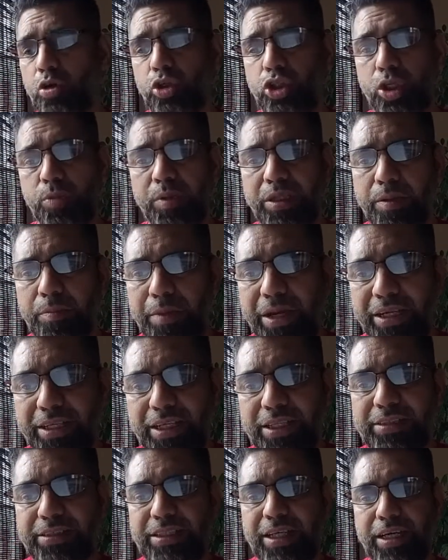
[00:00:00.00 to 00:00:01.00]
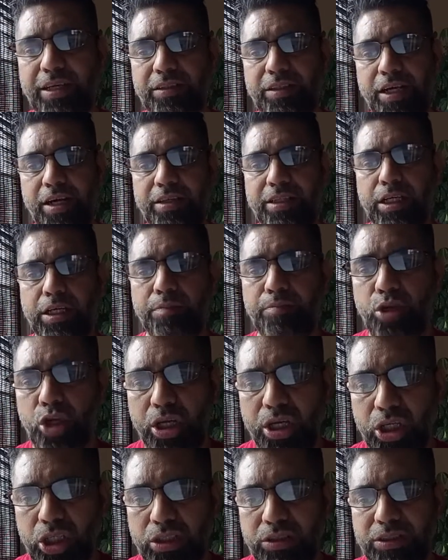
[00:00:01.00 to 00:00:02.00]
who should be the maintenance secretary, the
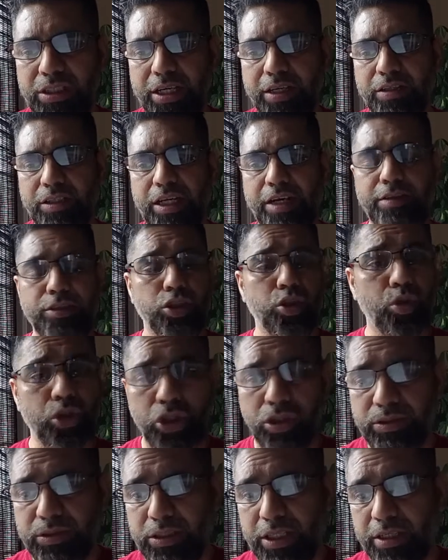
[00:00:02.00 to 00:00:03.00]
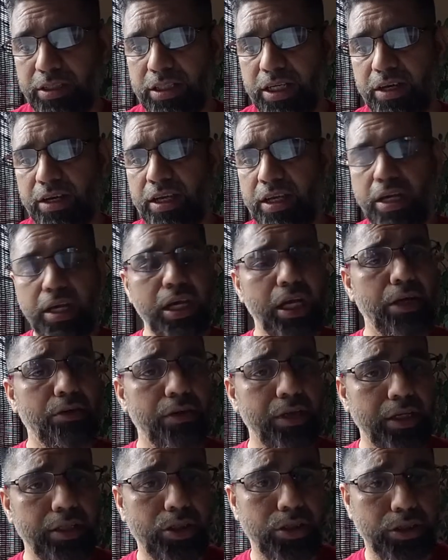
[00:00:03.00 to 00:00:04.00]
communication secretary, social secretary, and
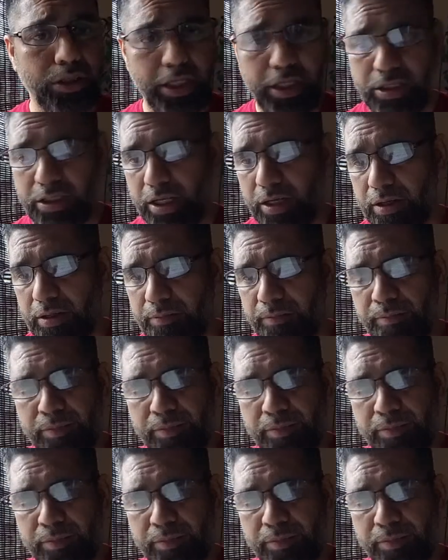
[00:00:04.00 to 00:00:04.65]
religious secretary.